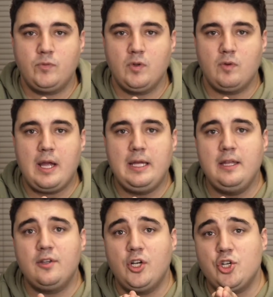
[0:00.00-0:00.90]
right?
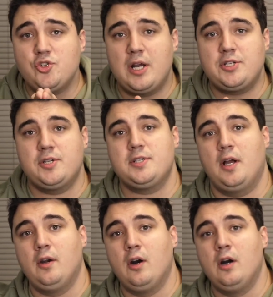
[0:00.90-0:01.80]
Either your treasure is
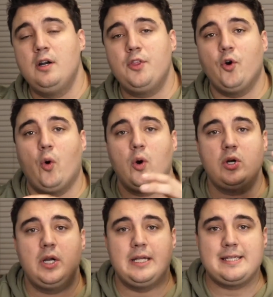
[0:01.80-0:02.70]
on earth
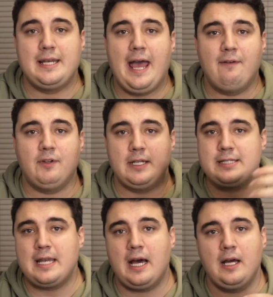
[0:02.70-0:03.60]
or it's in heaven.
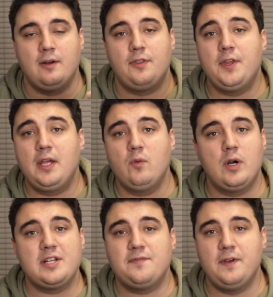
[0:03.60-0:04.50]
It's not a thing
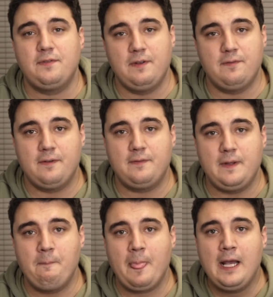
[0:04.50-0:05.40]
where it's
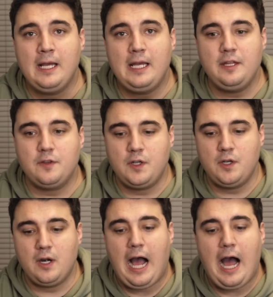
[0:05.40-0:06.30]
50-50. Either
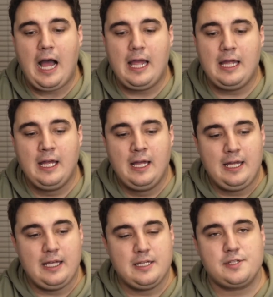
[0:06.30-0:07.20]
your eye
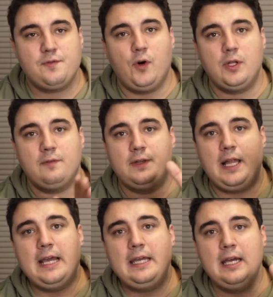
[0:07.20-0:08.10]
is full of
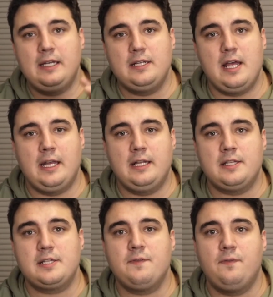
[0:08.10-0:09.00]
light and
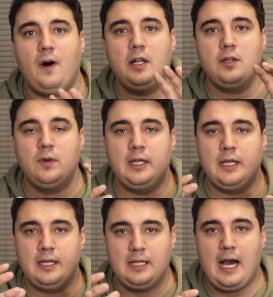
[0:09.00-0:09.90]
it's
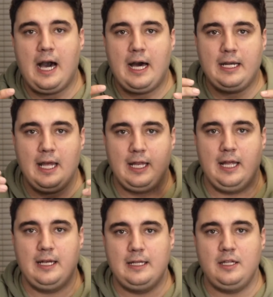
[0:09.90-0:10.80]
following God
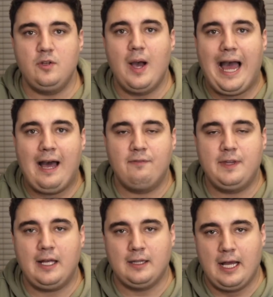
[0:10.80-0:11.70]
and you have
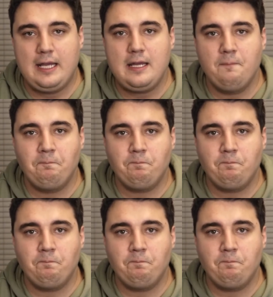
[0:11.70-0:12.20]
that light,